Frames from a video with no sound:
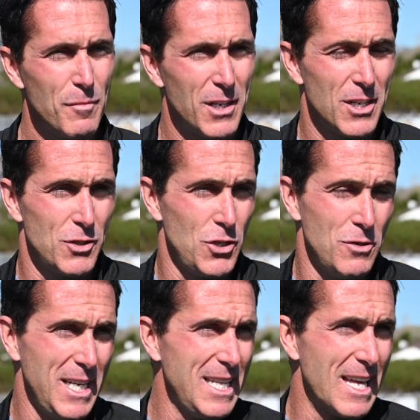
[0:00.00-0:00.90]
because
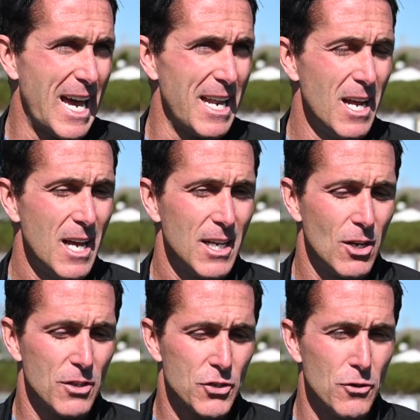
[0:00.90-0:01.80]
you need that. You
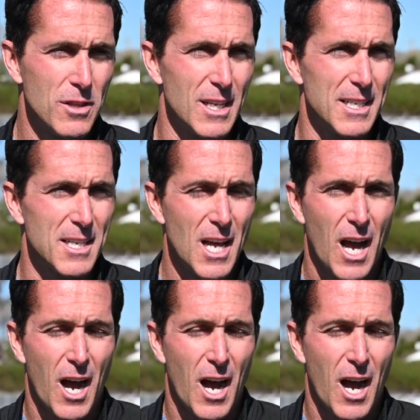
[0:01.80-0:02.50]
know, the truth is,